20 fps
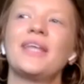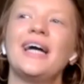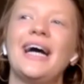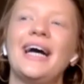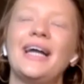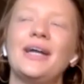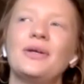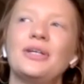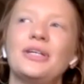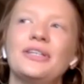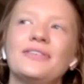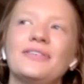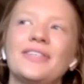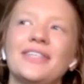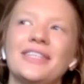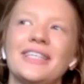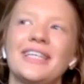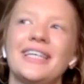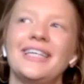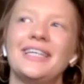I don't know if
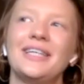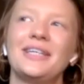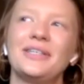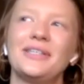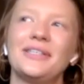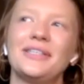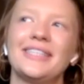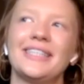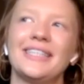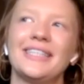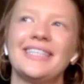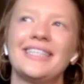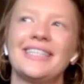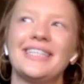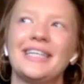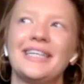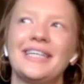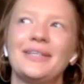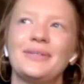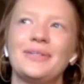there's any girls
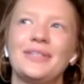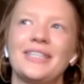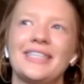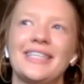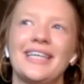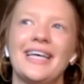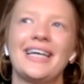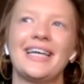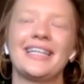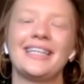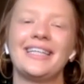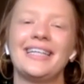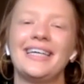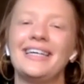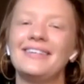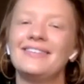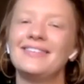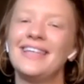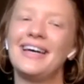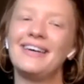listening who just like
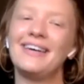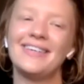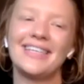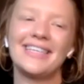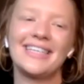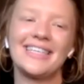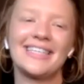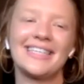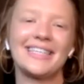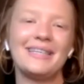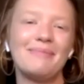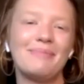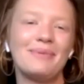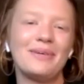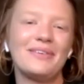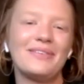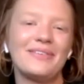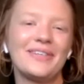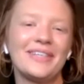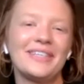loved having
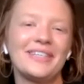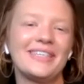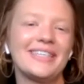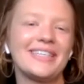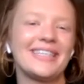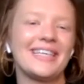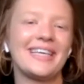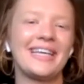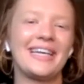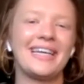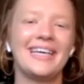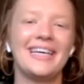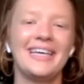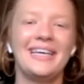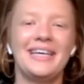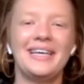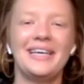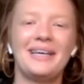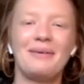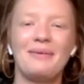sleepovers and
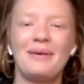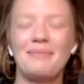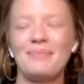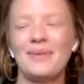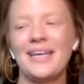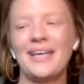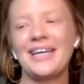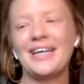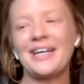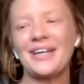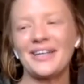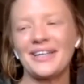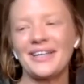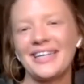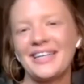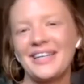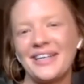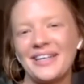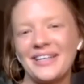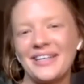being
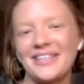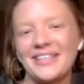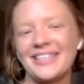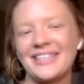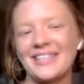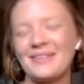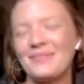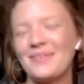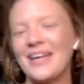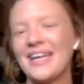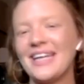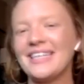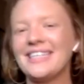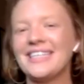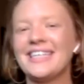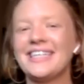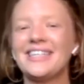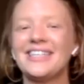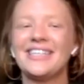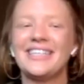girly girls and
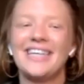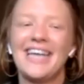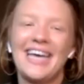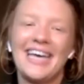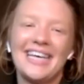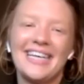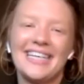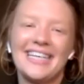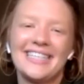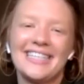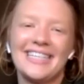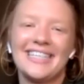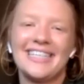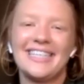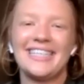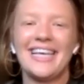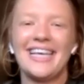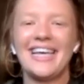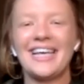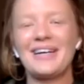painting your nails and
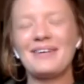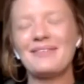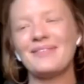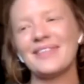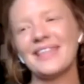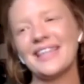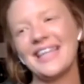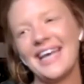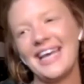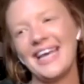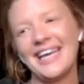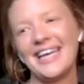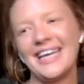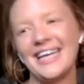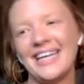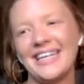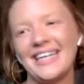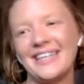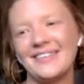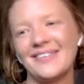staying up
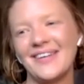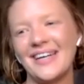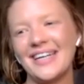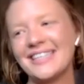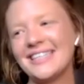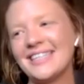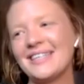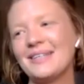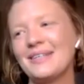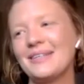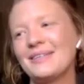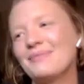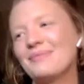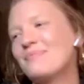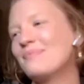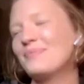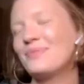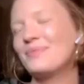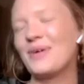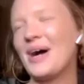late and watching
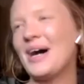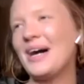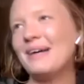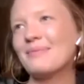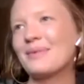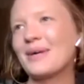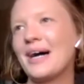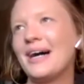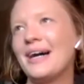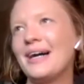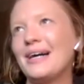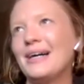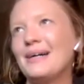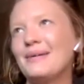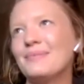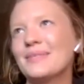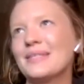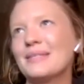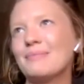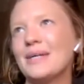
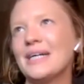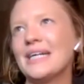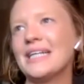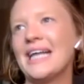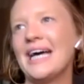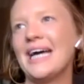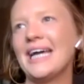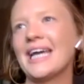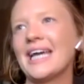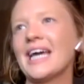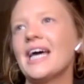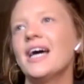rom-coms, but like,